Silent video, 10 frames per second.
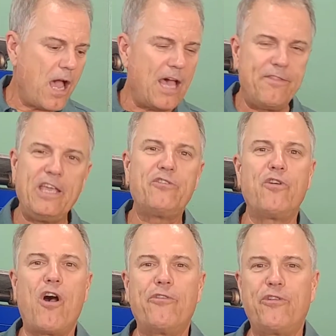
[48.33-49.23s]
Uh, these
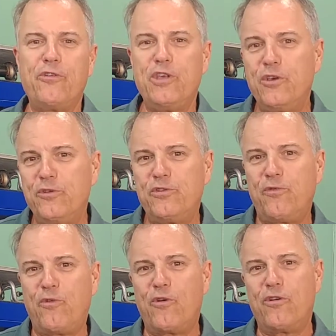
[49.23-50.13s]
are also used
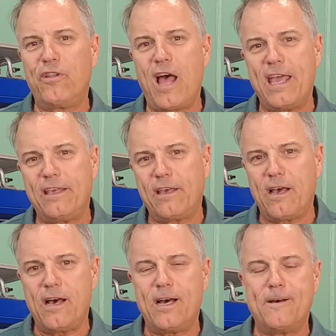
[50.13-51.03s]
for like
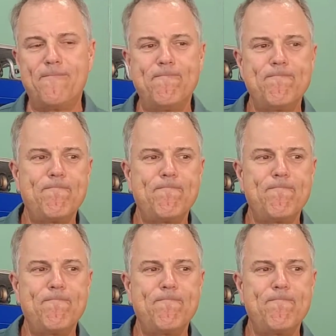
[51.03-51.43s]
uh,